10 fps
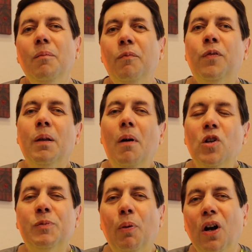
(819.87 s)
For the
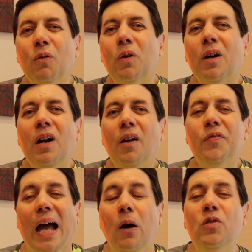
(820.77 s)
most part, we're
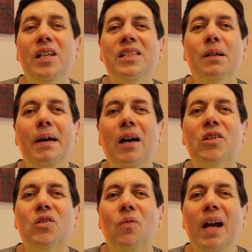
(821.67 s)
thousands of
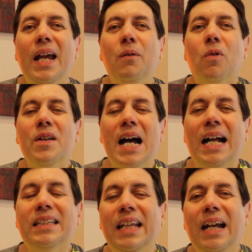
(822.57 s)
miles away. We're
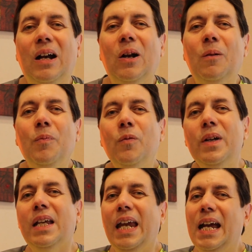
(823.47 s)
not there.
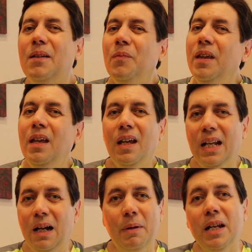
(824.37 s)
We can't,
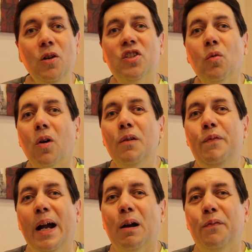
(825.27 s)
and I'm going to use the word
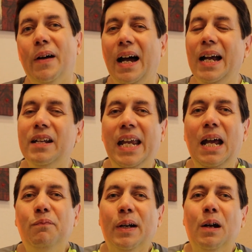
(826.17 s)
verify. You
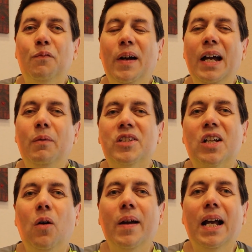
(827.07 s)
can't verify what's
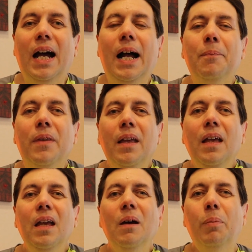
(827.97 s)
going on.
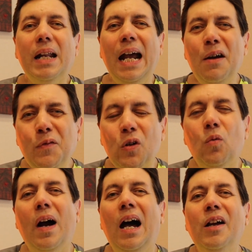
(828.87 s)
But after a
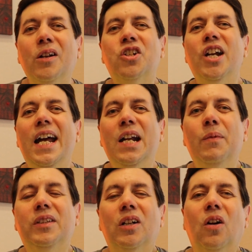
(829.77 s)
while, you're chatting
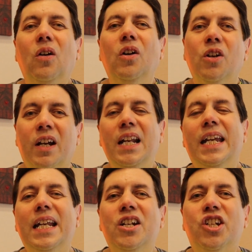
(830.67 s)
with the girl, you're going to
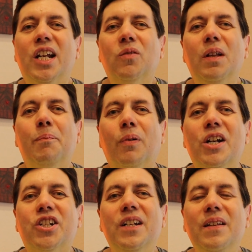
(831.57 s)
get a general
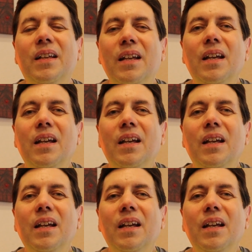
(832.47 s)
impression.